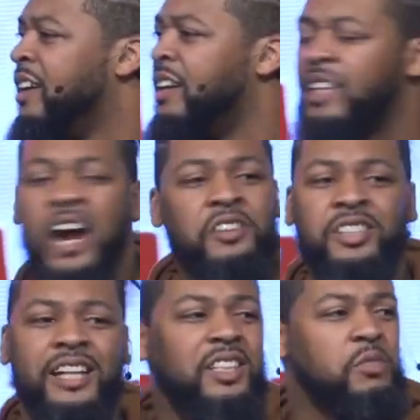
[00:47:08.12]
There are
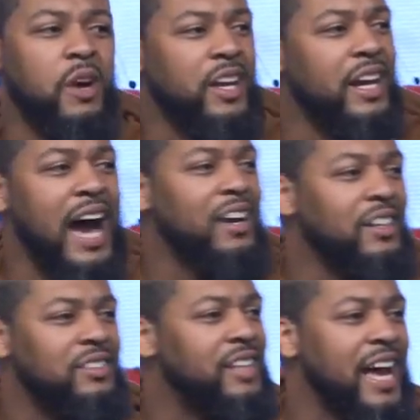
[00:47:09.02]
seasons where you're not on
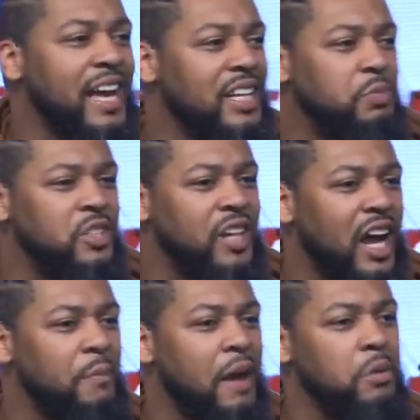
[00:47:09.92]
stage, but you got
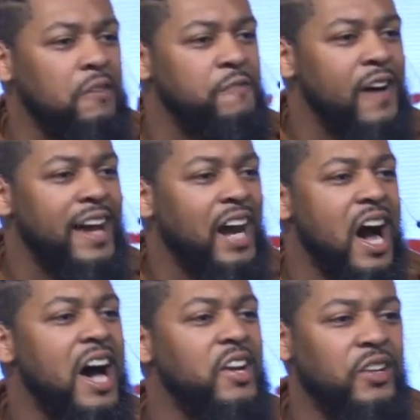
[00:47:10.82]
to be able to find
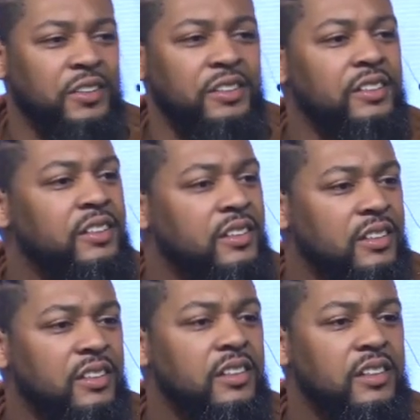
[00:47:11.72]
honor
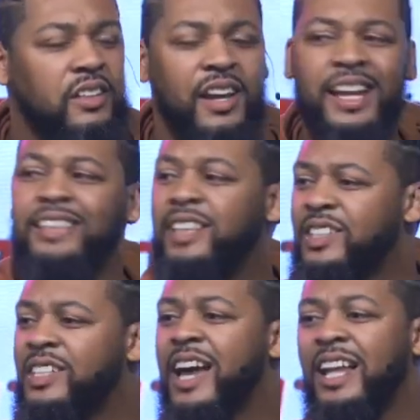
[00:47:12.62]
and
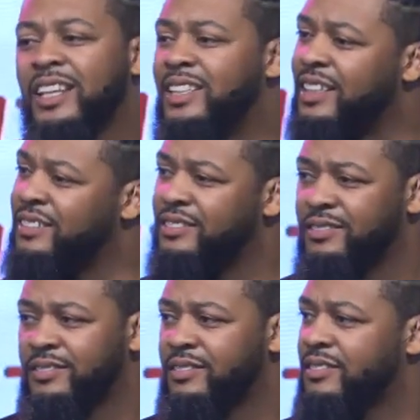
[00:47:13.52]
intentionality
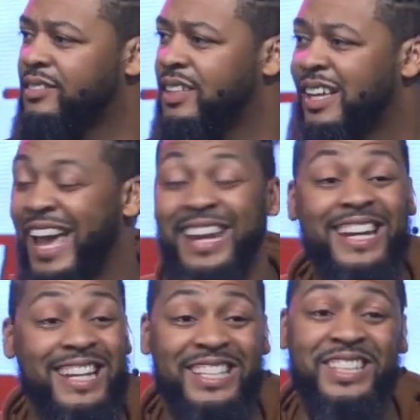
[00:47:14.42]
and
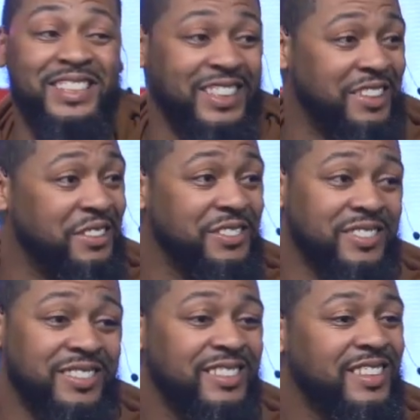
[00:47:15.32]
initiative
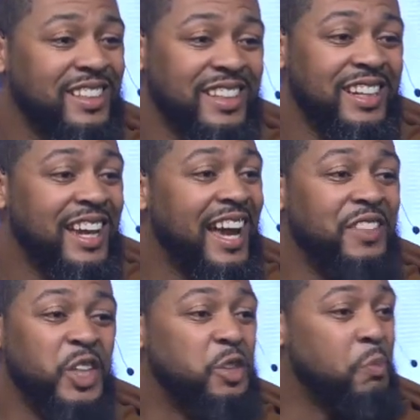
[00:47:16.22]
in
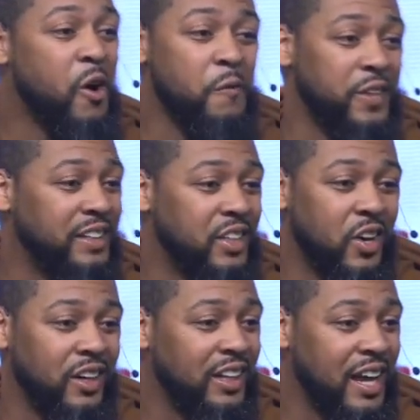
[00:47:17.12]
the small things that
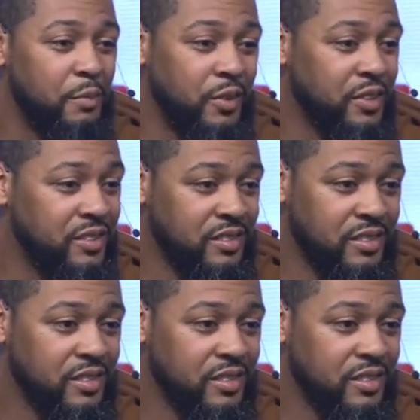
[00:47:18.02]
aren't glamorous.